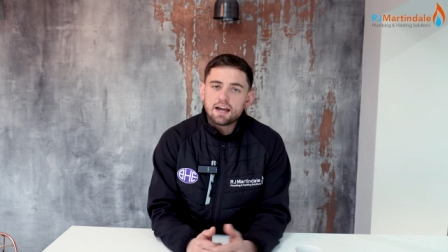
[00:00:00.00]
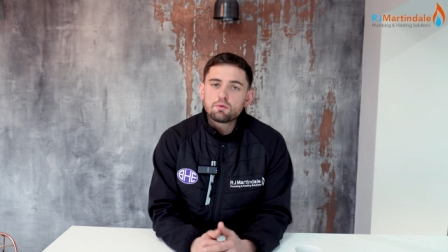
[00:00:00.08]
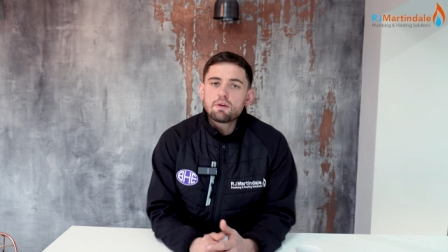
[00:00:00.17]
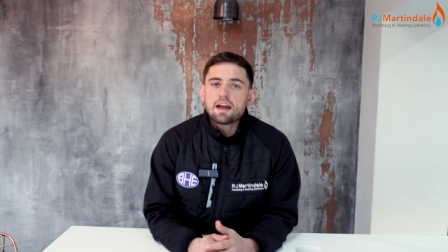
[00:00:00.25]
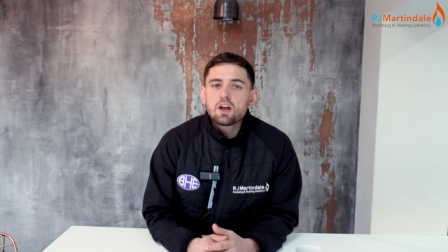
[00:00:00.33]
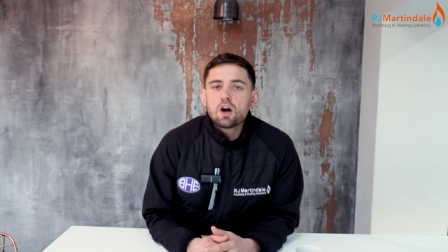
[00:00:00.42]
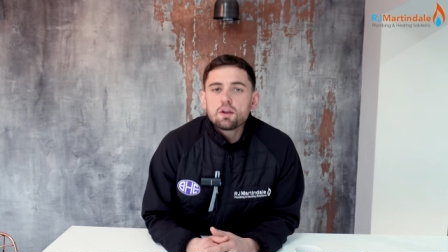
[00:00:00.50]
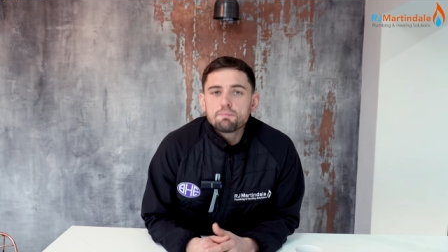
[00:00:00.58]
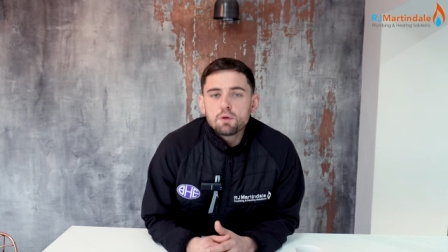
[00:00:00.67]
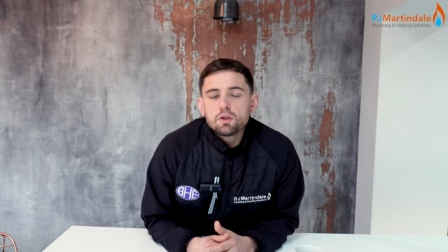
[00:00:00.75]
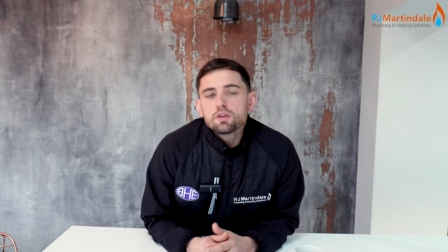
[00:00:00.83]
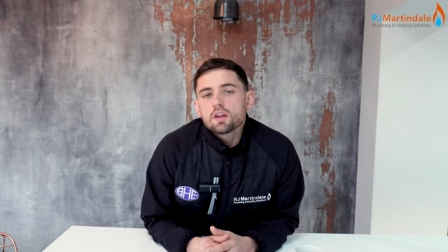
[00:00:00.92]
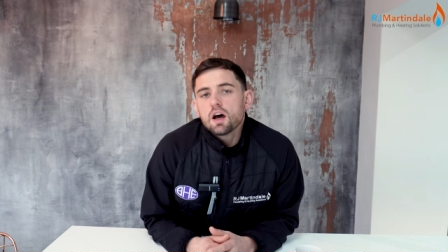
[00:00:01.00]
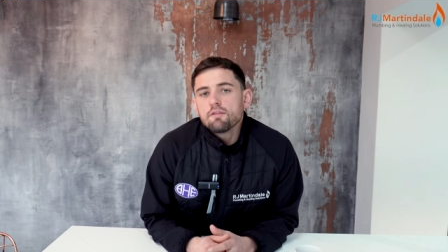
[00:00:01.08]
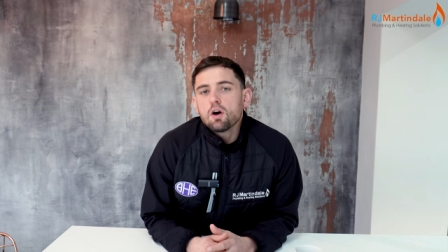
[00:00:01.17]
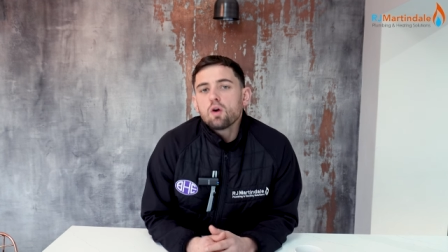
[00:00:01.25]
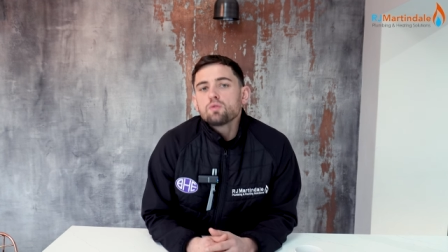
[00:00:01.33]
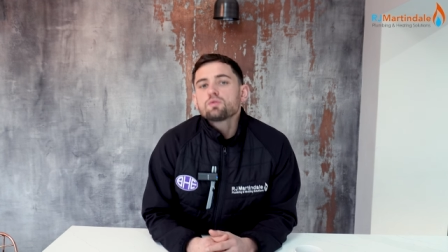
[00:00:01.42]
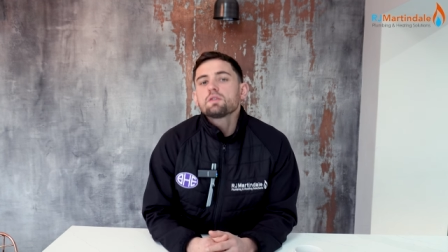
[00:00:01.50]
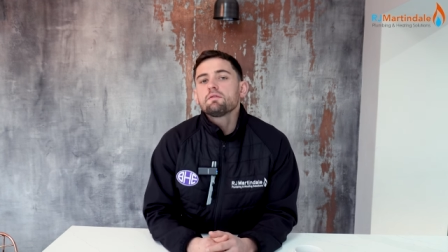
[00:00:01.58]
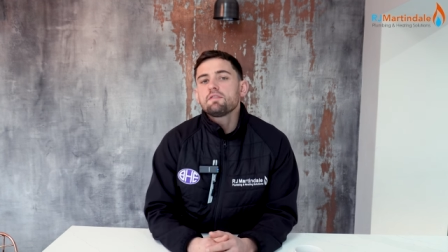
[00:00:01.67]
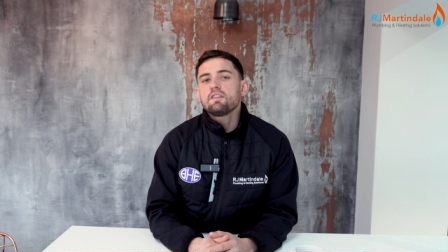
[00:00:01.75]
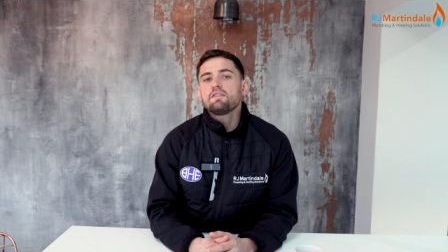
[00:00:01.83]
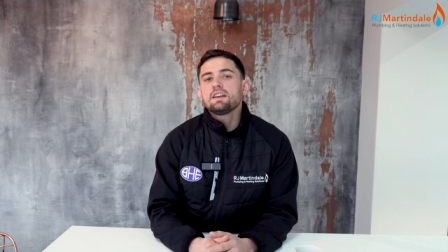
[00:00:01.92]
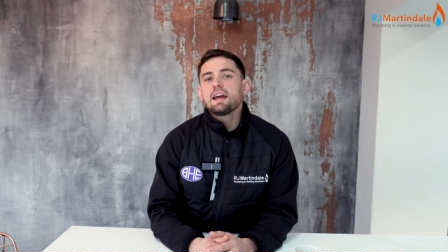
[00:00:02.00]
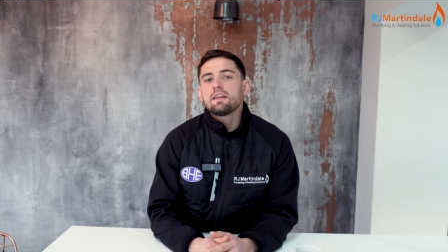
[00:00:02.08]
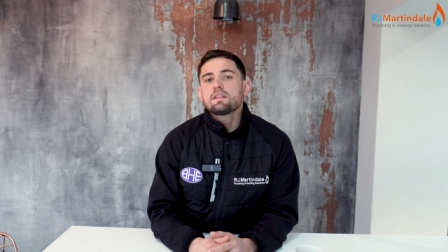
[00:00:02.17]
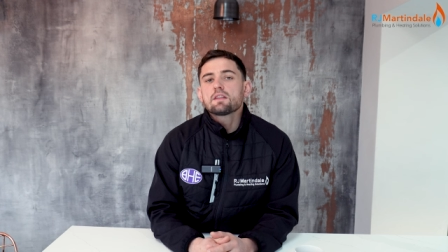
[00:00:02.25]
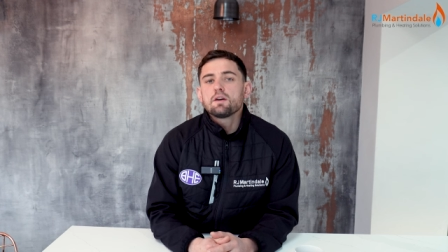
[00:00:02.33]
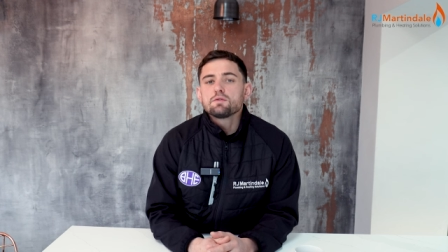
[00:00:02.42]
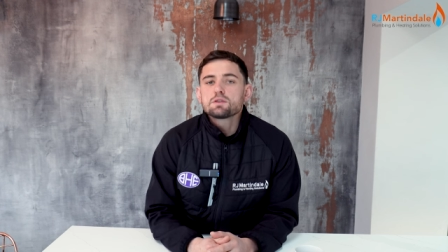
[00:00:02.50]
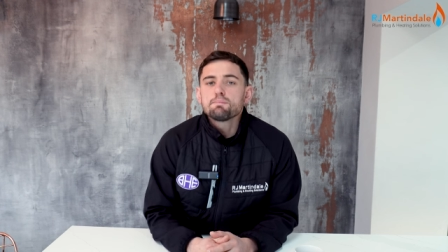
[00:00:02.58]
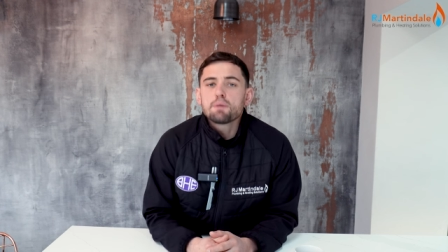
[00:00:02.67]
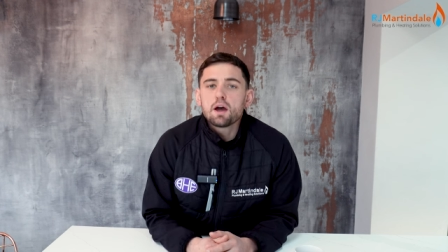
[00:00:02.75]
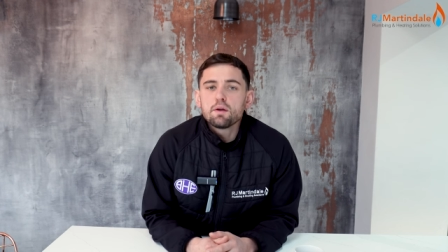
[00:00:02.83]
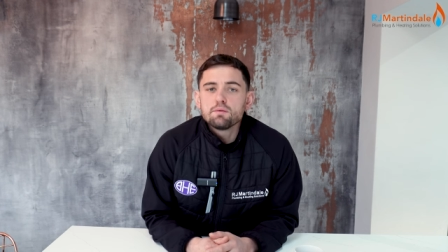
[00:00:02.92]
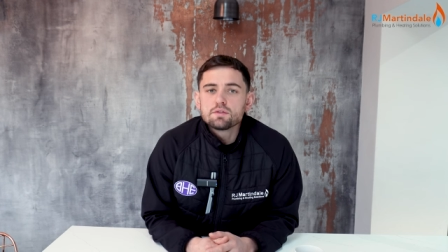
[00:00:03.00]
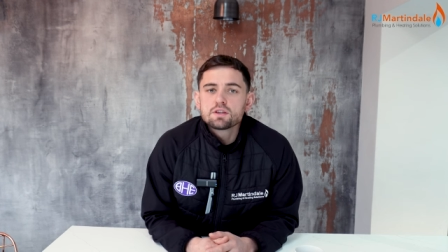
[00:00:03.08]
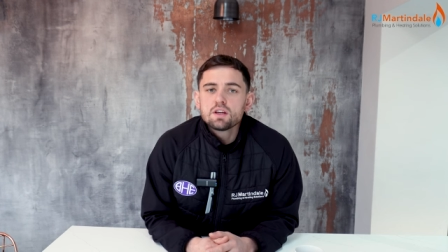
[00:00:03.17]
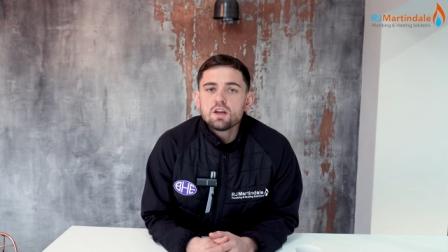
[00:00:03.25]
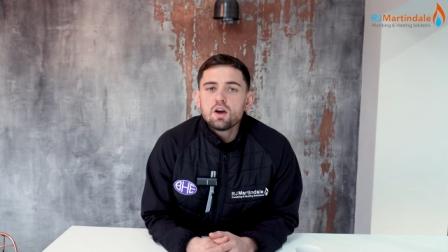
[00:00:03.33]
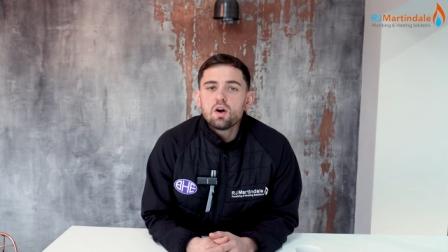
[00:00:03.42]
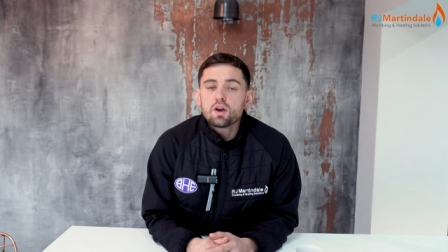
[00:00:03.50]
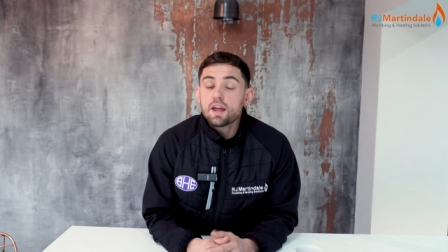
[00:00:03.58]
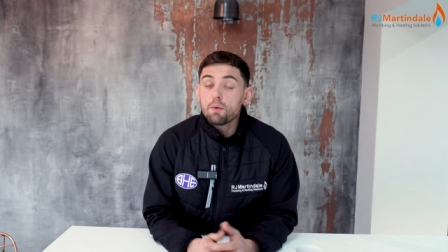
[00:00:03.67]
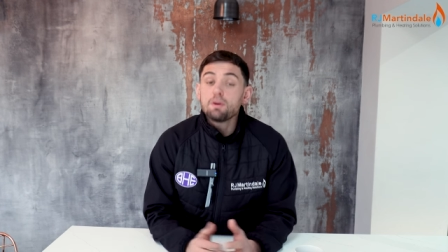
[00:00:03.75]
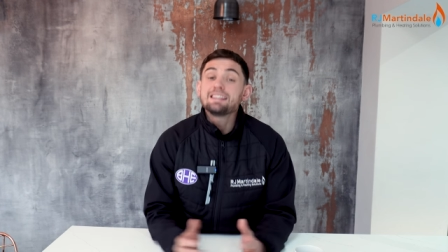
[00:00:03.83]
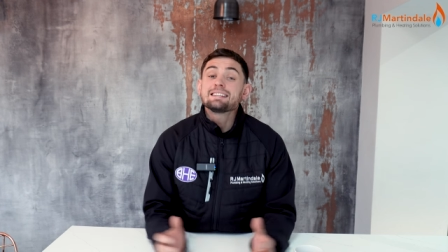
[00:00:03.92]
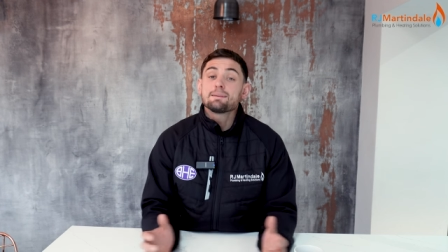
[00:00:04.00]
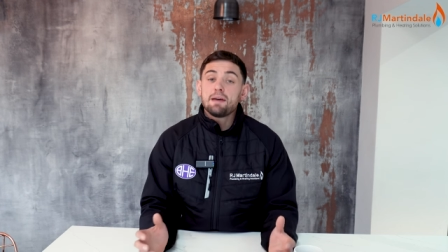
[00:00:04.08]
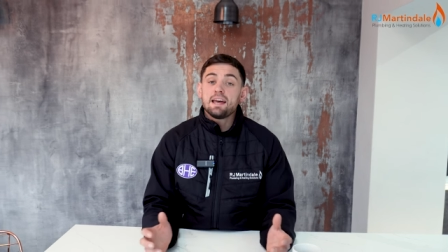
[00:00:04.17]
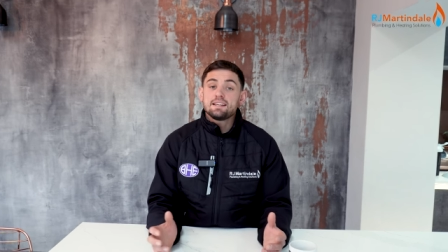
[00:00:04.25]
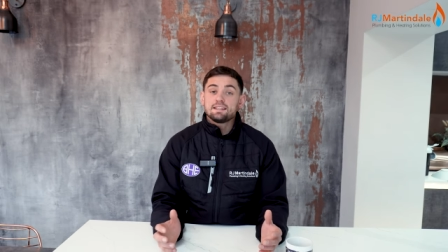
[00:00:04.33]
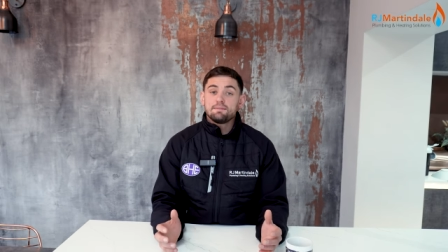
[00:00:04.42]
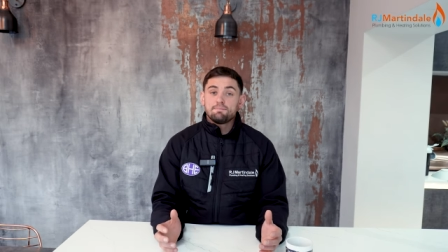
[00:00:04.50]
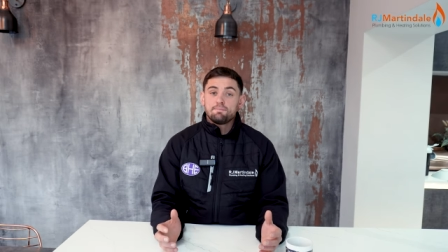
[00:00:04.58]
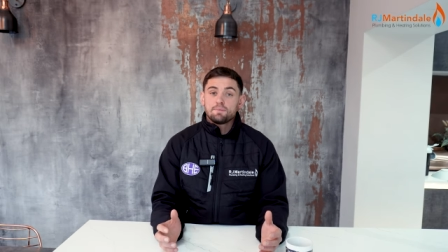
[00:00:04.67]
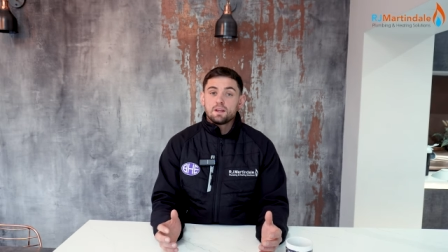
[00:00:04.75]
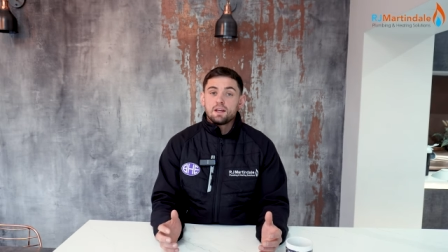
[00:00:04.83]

had a record month of one hundred and fifty-eight thousand pounds, okay, which is amazing.